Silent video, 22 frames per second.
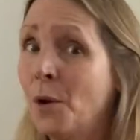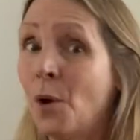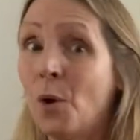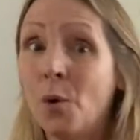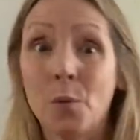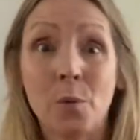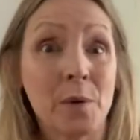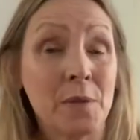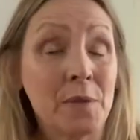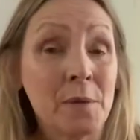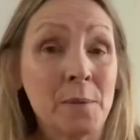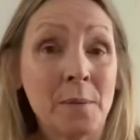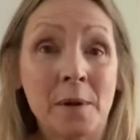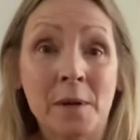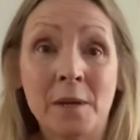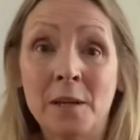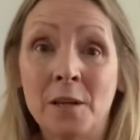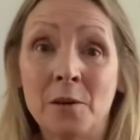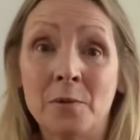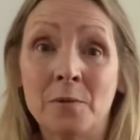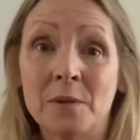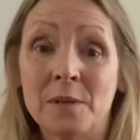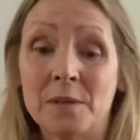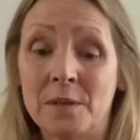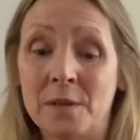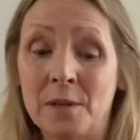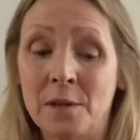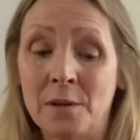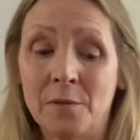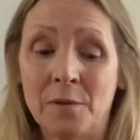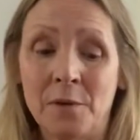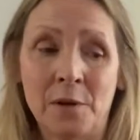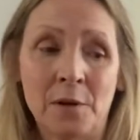with the money you
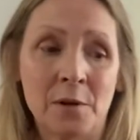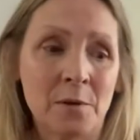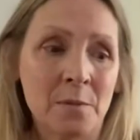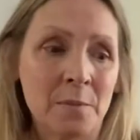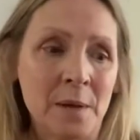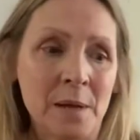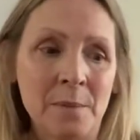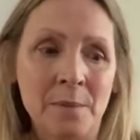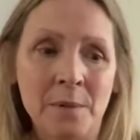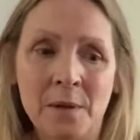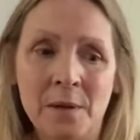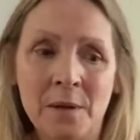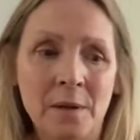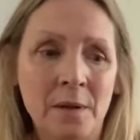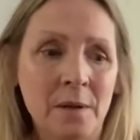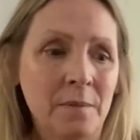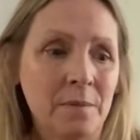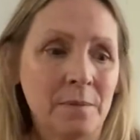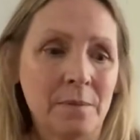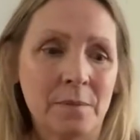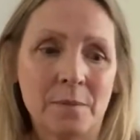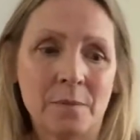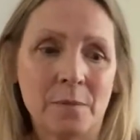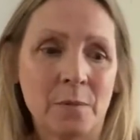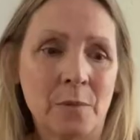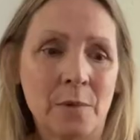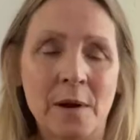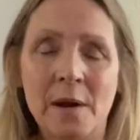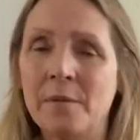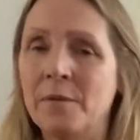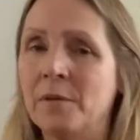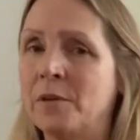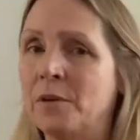receive. Maybe
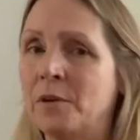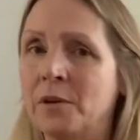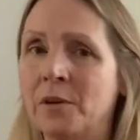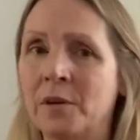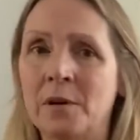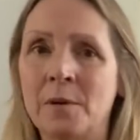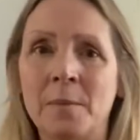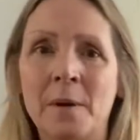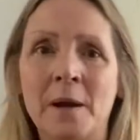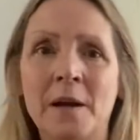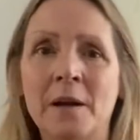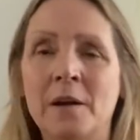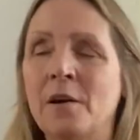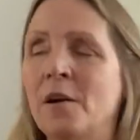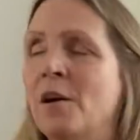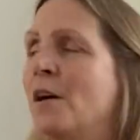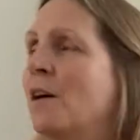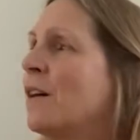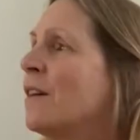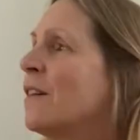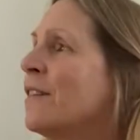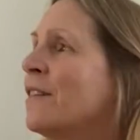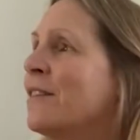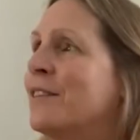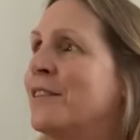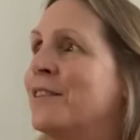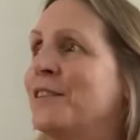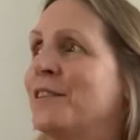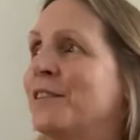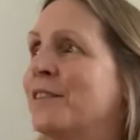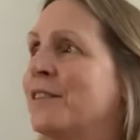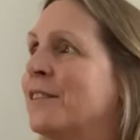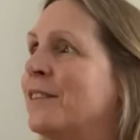whatever, you're going to buy a car,
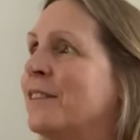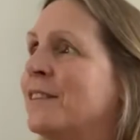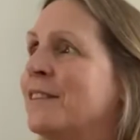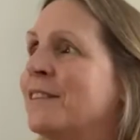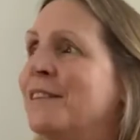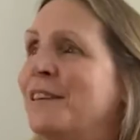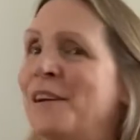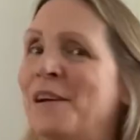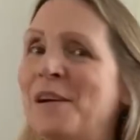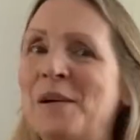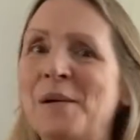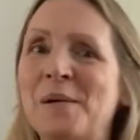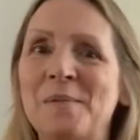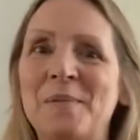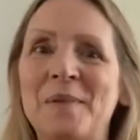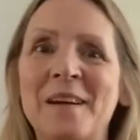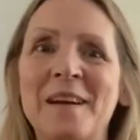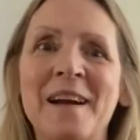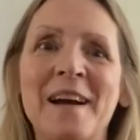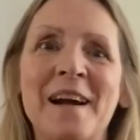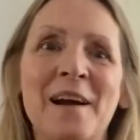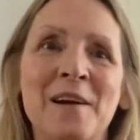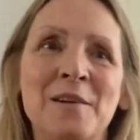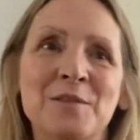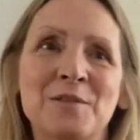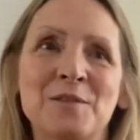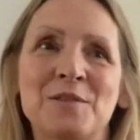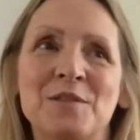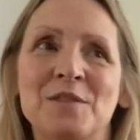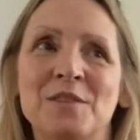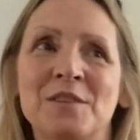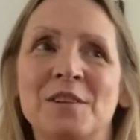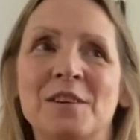you're going to buy a
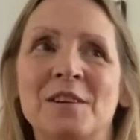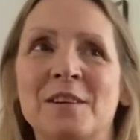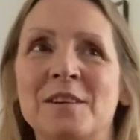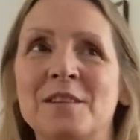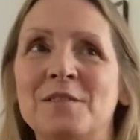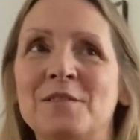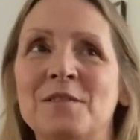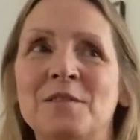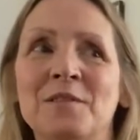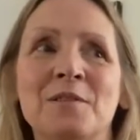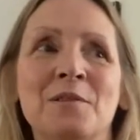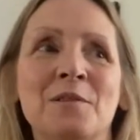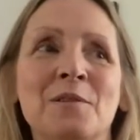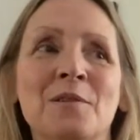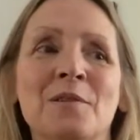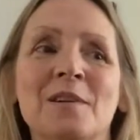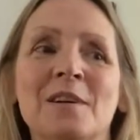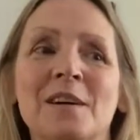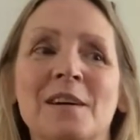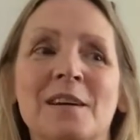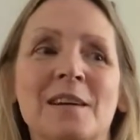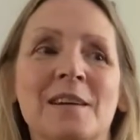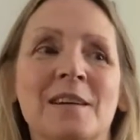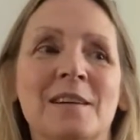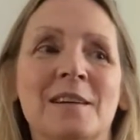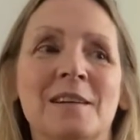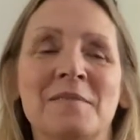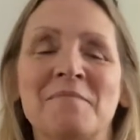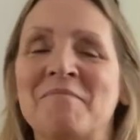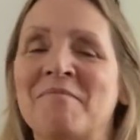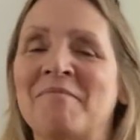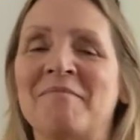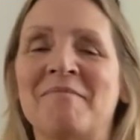house, you're going to
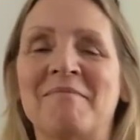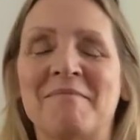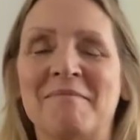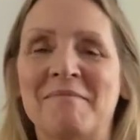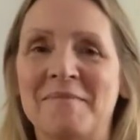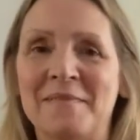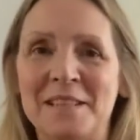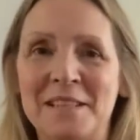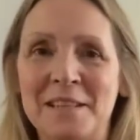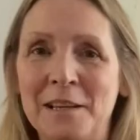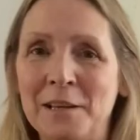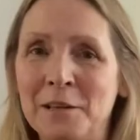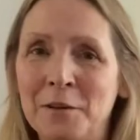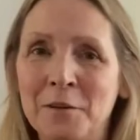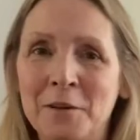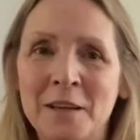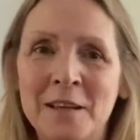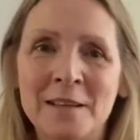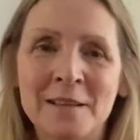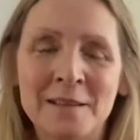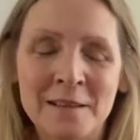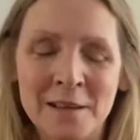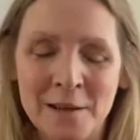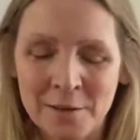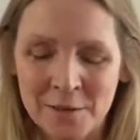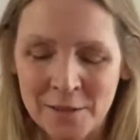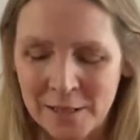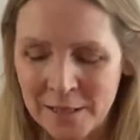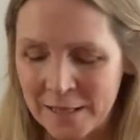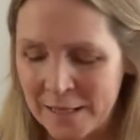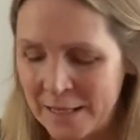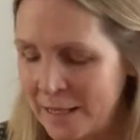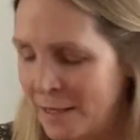take your kids out
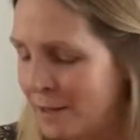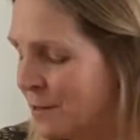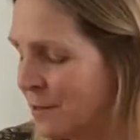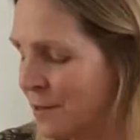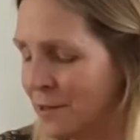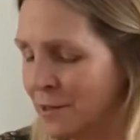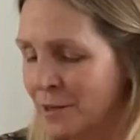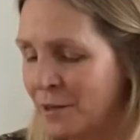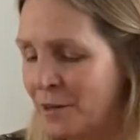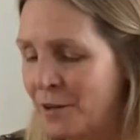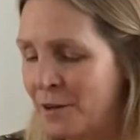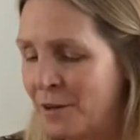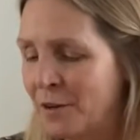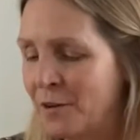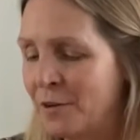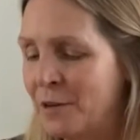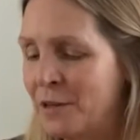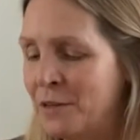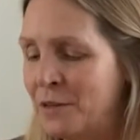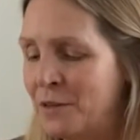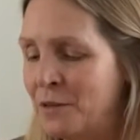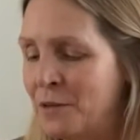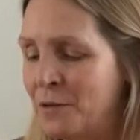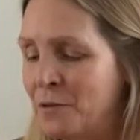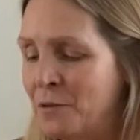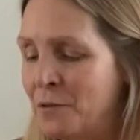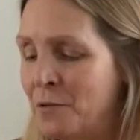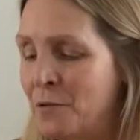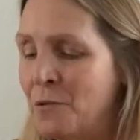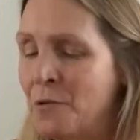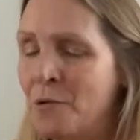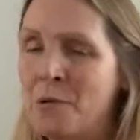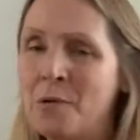to dinner, you're going
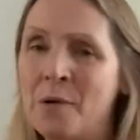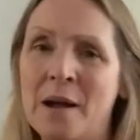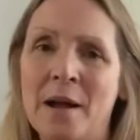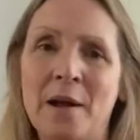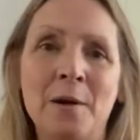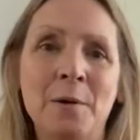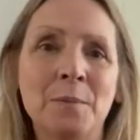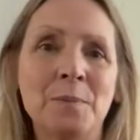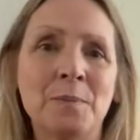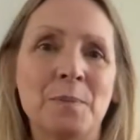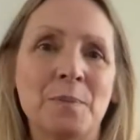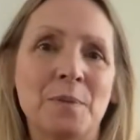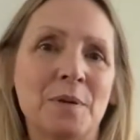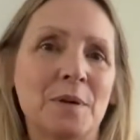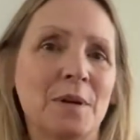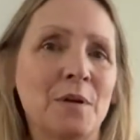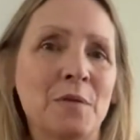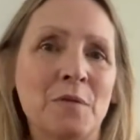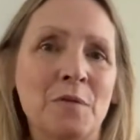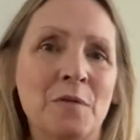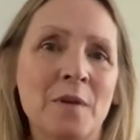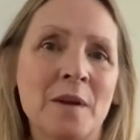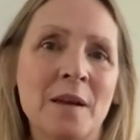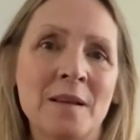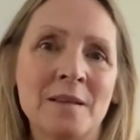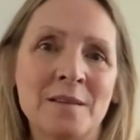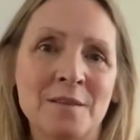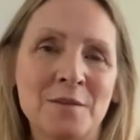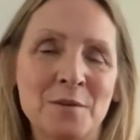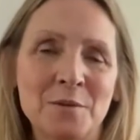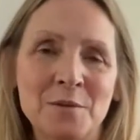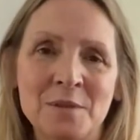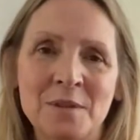to help a
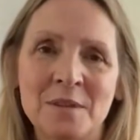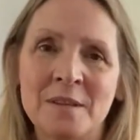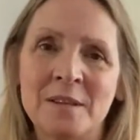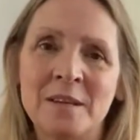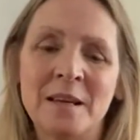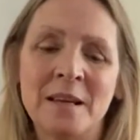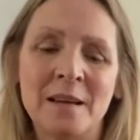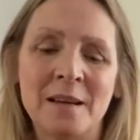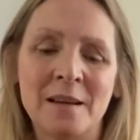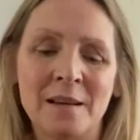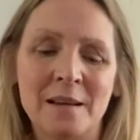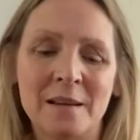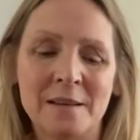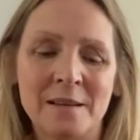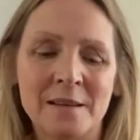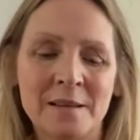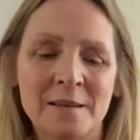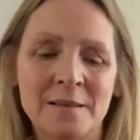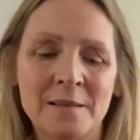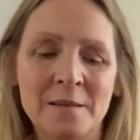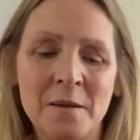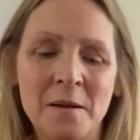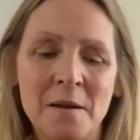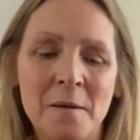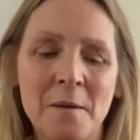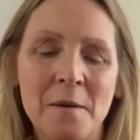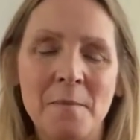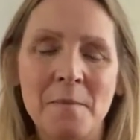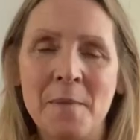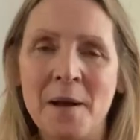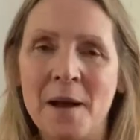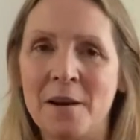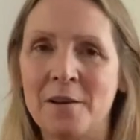friend who's in need. It doesn't
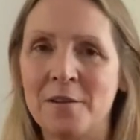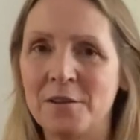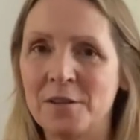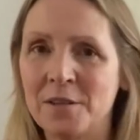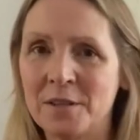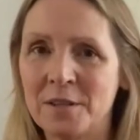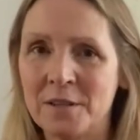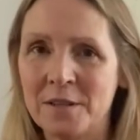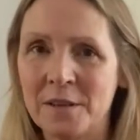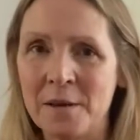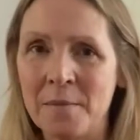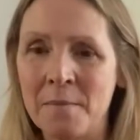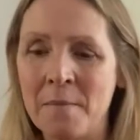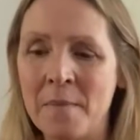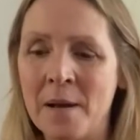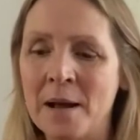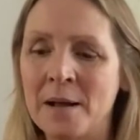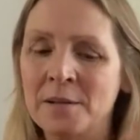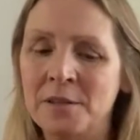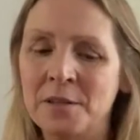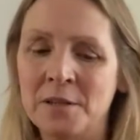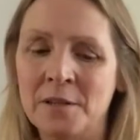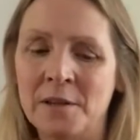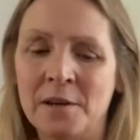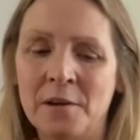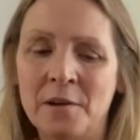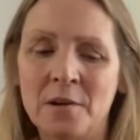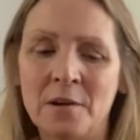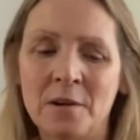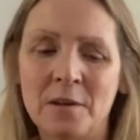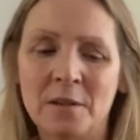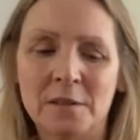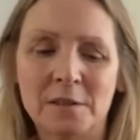matter, just imagine it
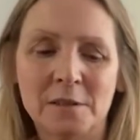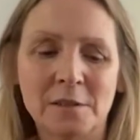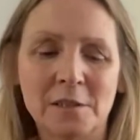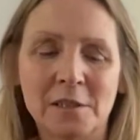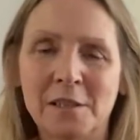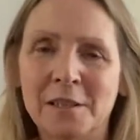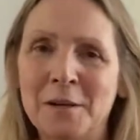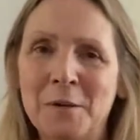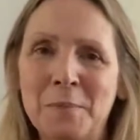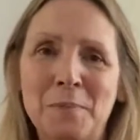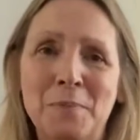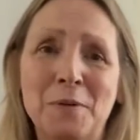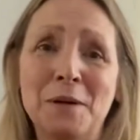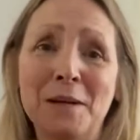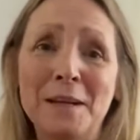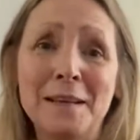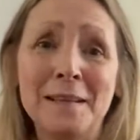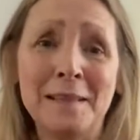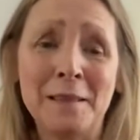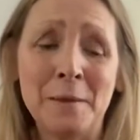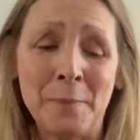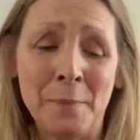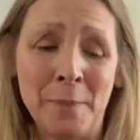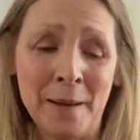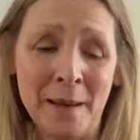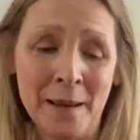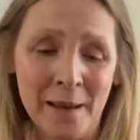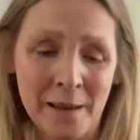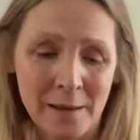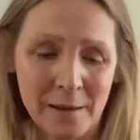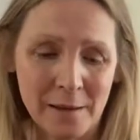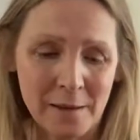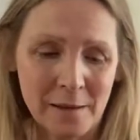all. You're going to put it in the
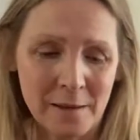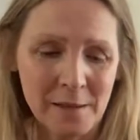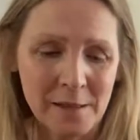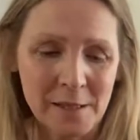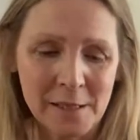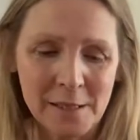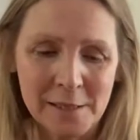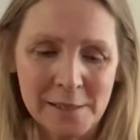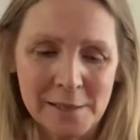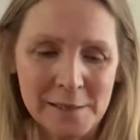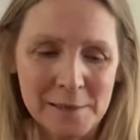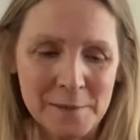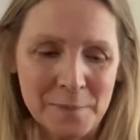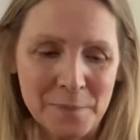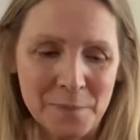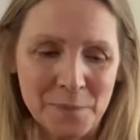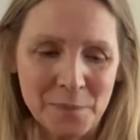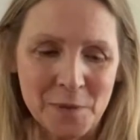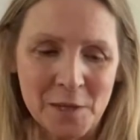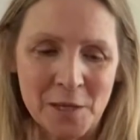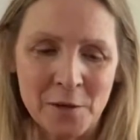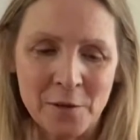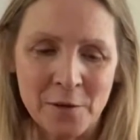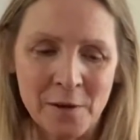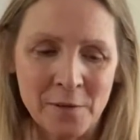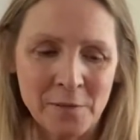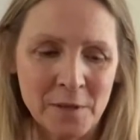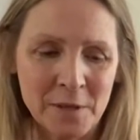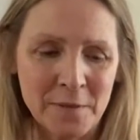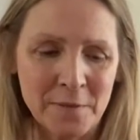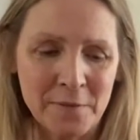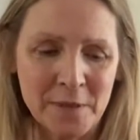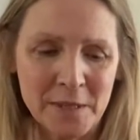bank. You don't have
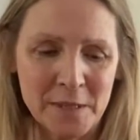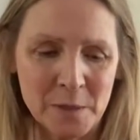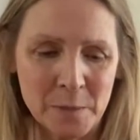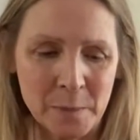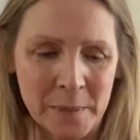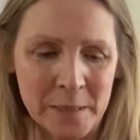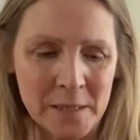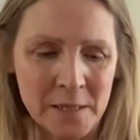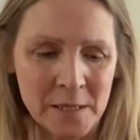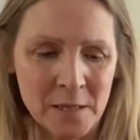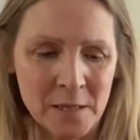to even spend it